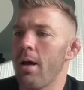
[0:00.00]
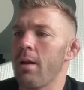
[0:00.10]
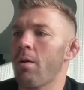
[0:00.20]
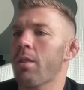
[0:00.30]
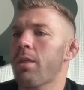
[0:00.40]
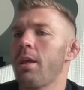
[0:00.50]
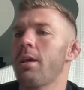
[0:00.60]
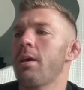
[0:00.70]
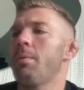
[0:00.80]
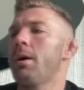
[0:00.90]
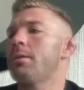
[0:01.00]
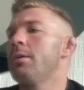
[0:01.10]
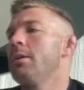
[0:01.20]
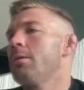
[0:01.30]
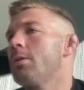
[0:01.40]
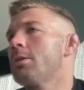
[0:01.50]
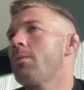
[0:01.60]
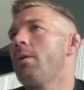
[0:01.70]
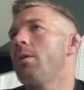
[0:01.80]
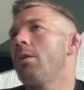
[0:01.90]
and not thinking about, because
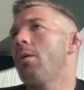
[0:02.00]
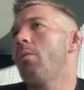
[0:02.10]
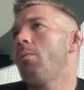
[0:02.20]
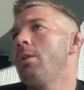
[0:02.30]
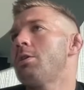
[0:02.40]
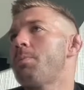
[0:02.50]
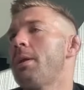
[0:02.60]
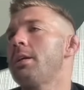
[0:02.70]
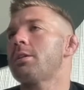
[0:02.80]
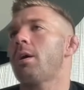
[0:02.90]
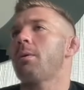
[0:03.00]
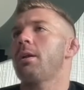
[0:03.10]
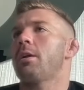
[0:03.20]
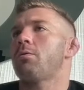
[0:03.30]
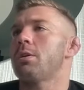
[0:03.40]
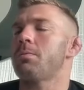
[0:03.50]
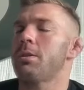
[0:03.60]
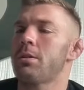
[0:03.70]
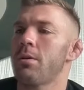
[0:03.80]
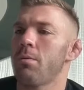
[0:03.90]
when you're spending time at
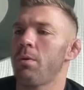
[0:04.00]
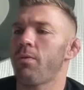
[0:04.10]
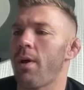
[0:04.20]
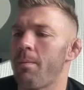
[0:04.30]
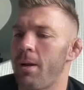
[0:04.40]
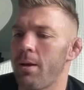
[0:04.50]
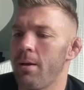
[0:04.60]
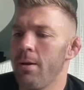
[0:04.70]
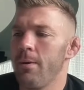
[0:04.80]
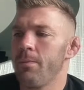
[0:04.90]
Christmas with family